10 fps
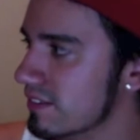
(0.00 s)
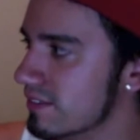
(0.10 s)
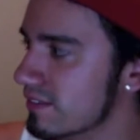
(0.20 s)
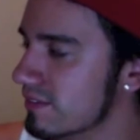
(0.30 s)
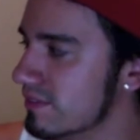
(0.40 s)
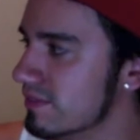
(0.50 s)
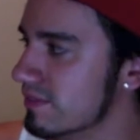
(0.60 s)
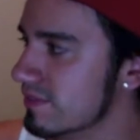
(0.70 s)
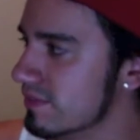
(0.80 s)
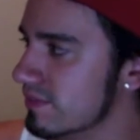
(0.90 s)

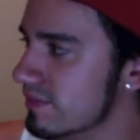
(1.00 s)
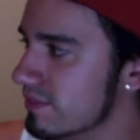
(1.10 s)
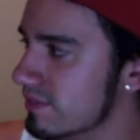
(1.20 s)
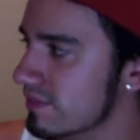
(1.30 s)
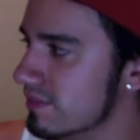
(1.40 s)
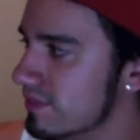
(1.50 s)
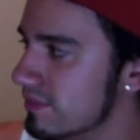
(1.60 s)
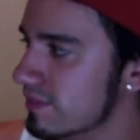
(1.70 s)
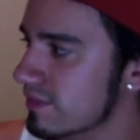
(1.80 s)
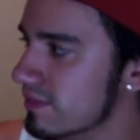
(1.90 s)

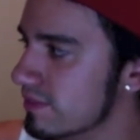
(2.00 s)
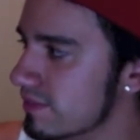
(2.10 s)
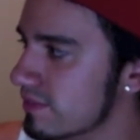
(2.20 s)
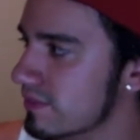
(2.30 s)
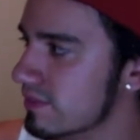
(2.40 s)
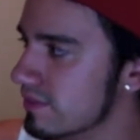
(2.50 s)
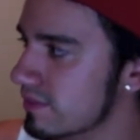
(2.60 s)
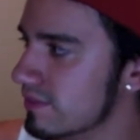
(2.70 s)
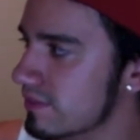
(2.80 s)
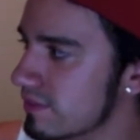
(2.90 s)

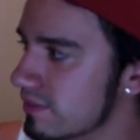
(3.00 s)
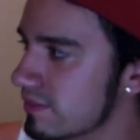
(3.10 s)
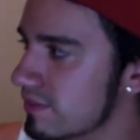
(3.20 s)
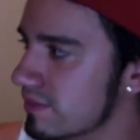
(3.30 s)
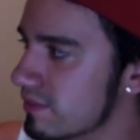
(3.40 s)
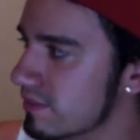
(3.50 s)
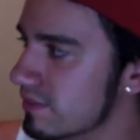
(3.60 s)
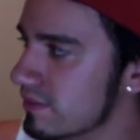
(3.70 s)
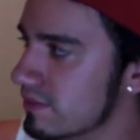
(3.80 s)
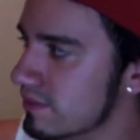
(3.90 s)

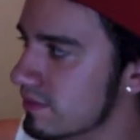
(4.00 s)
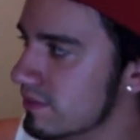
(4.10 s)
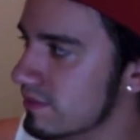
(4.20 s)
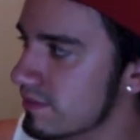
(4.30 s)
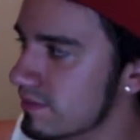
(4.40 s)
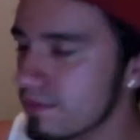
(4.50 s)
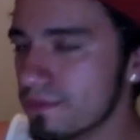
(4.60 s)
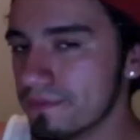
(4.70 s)
This person isn't speaking.